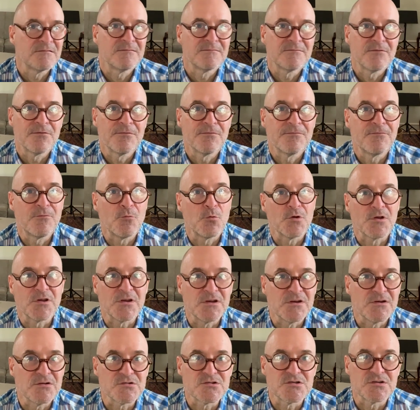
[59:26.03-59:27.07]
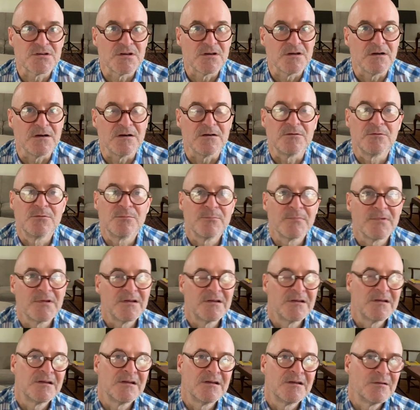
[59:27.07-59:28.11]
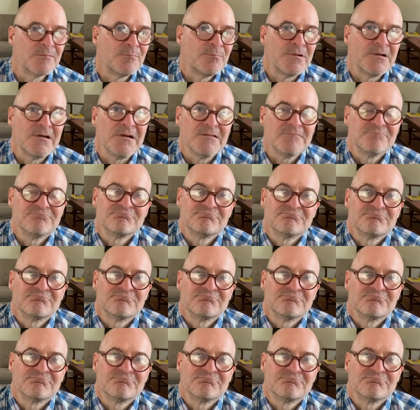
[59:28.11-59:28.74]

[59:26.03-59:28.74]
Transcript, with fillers: 40 years ago, but